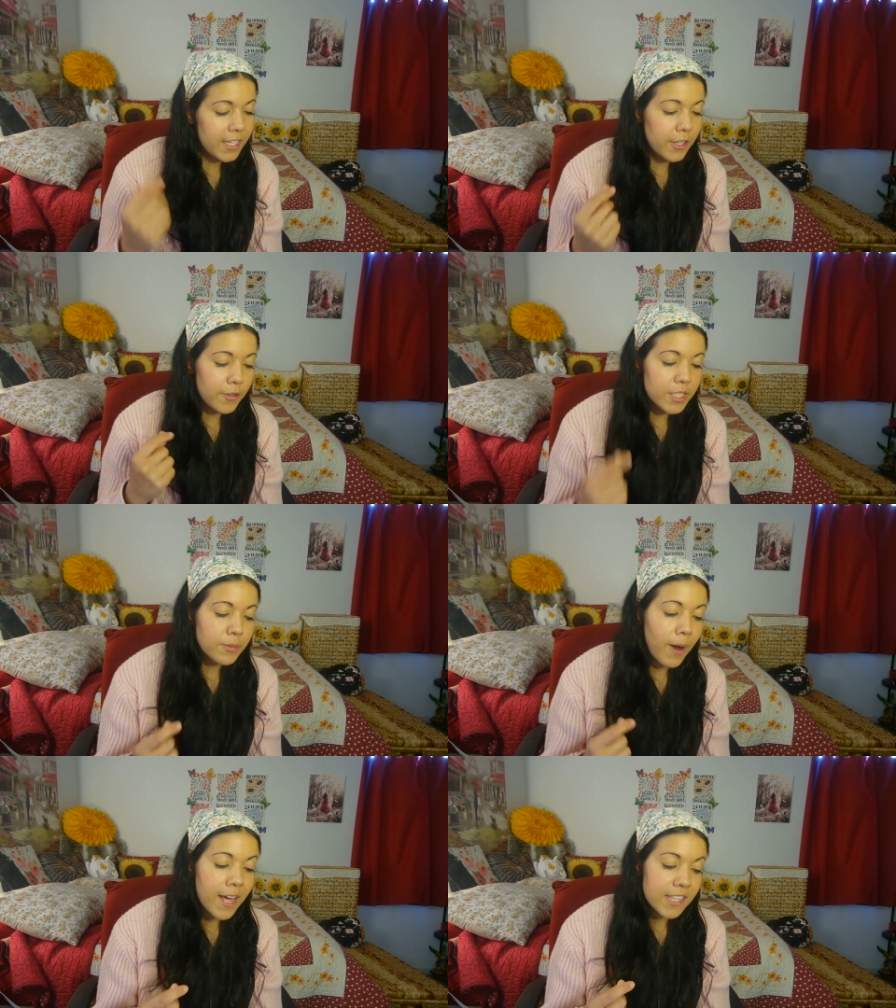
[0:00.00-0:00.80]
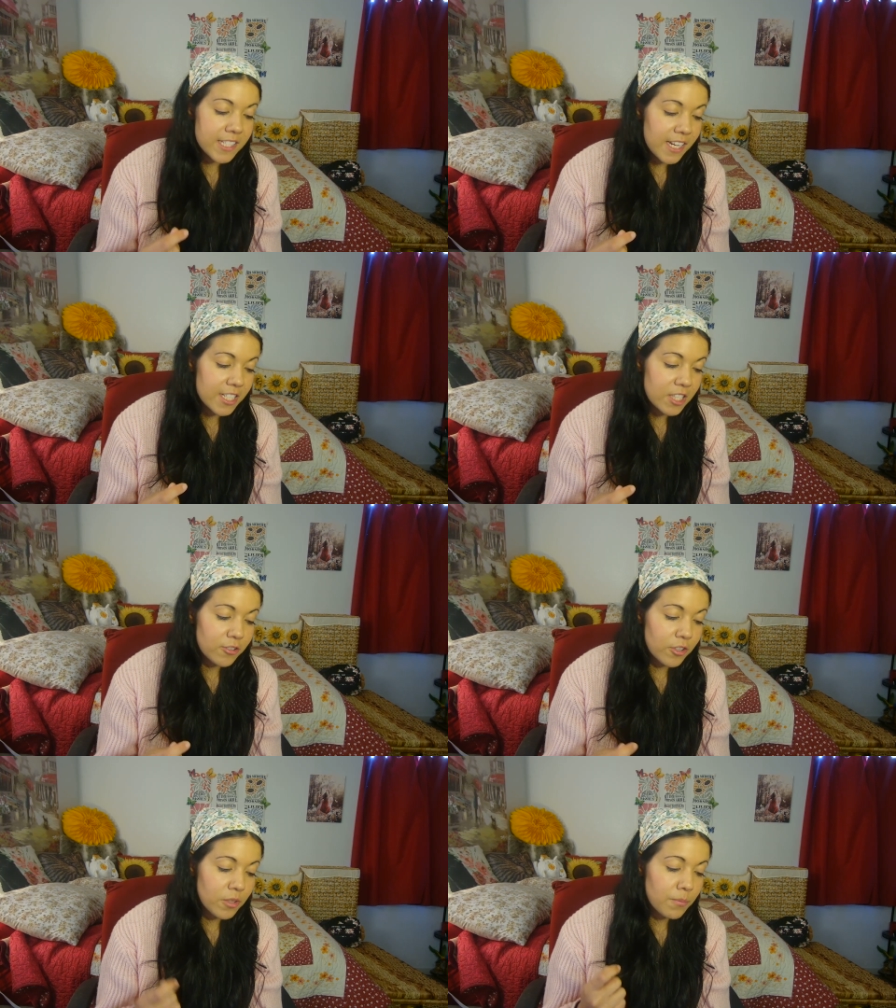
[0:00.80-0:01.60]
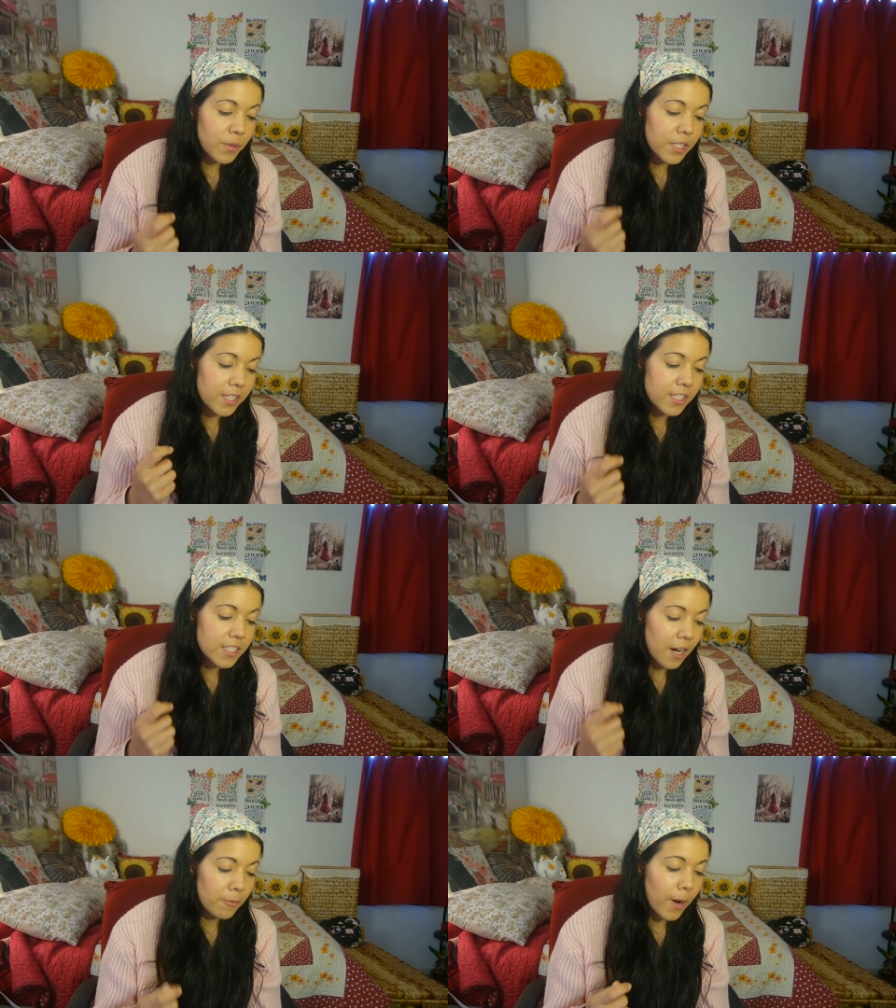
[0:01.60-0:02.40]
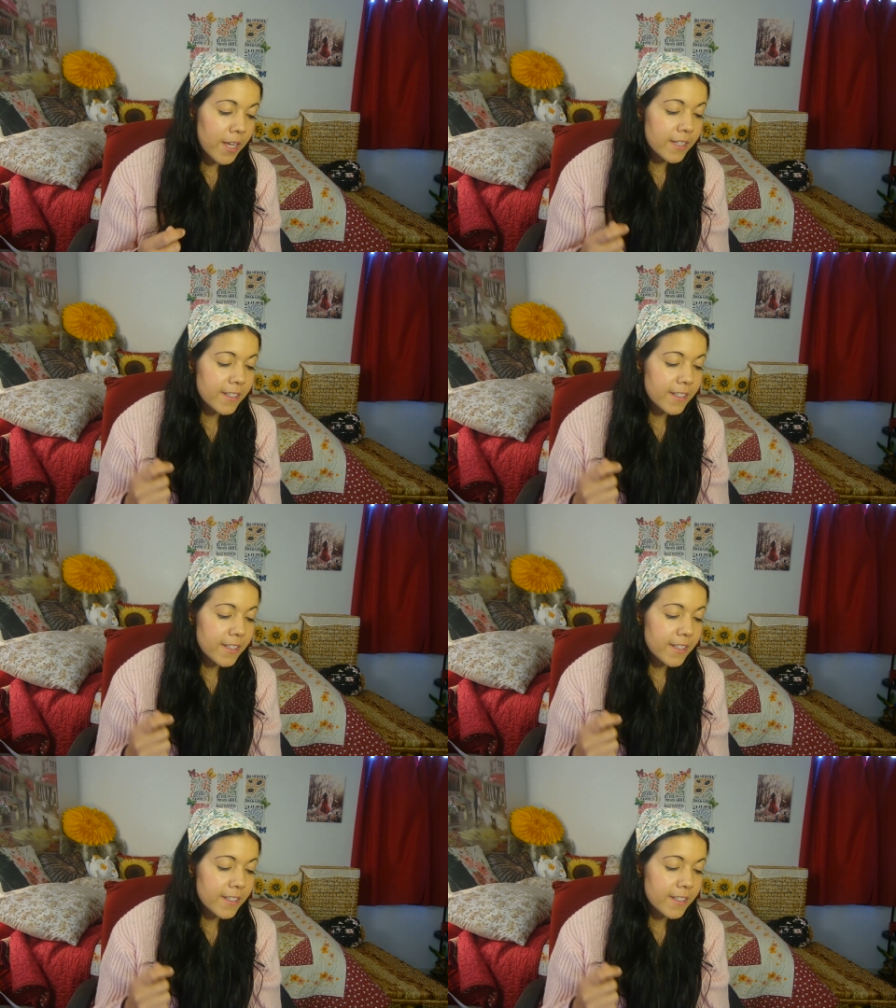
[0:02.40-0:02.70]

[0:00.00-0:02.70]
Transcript: I know his wrath, says the Lord, but it is not right.